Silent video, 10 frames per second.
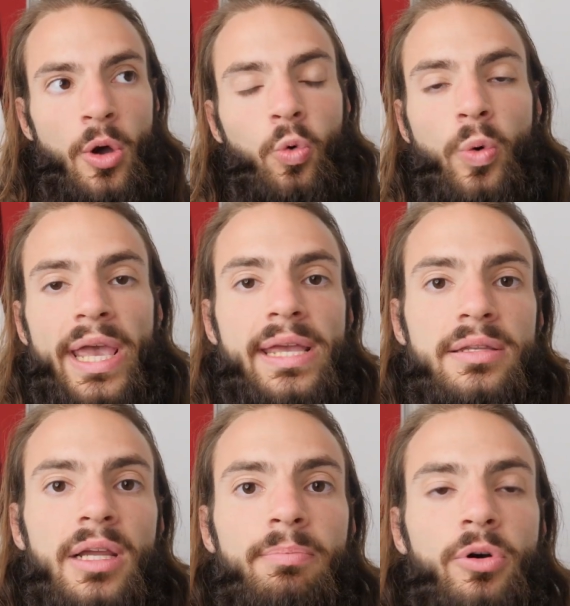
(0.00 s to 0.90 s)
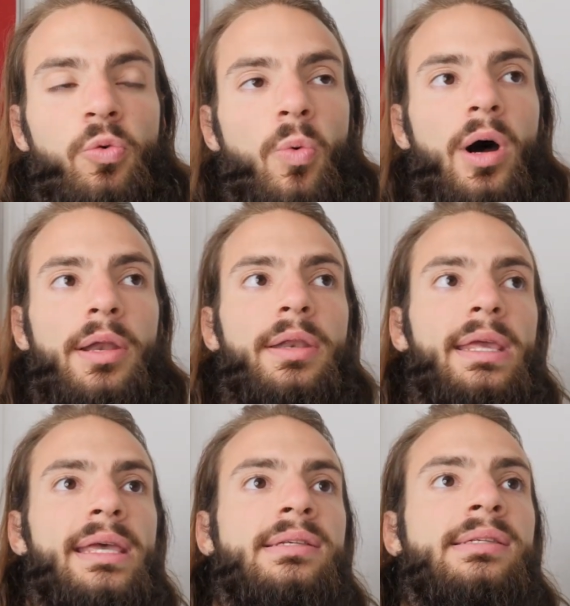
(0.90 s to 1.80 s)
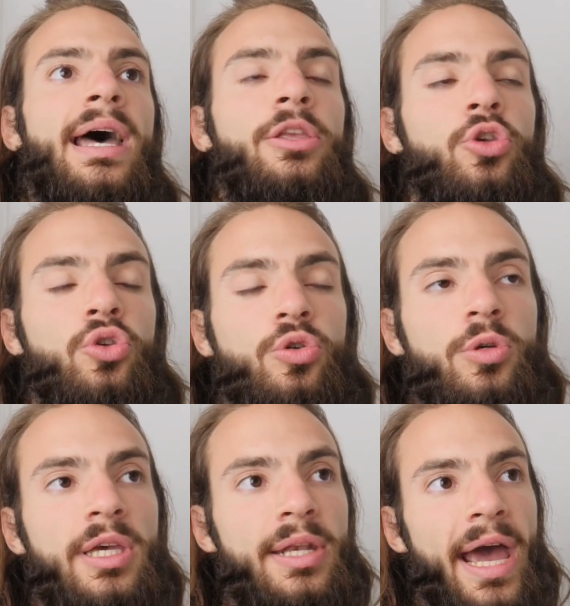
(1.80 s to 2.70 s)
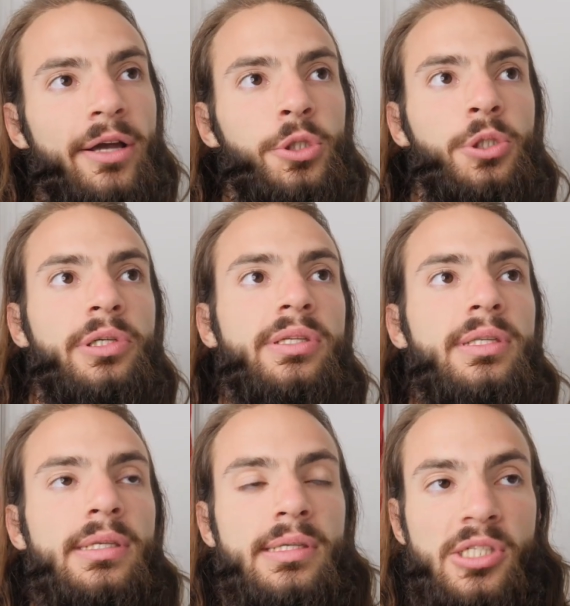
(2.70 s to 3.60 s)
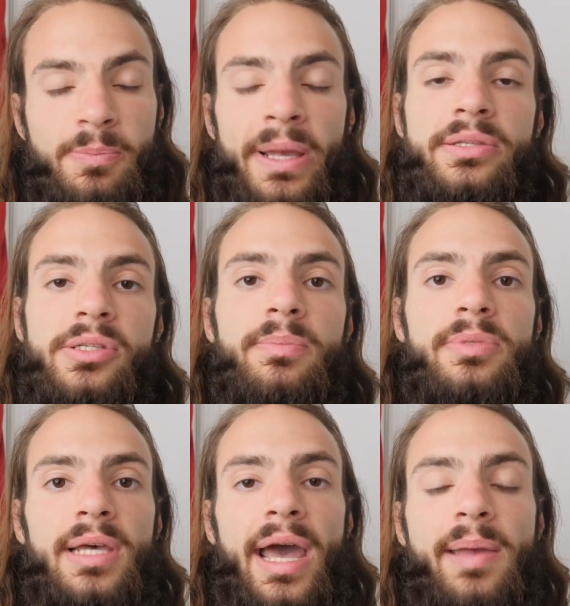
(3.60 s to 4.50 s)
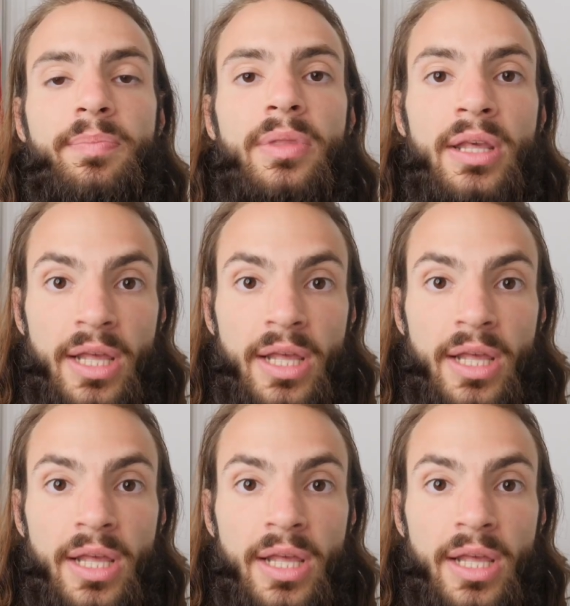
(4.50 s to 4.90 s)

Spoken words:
Way number one is that you can actually spend some time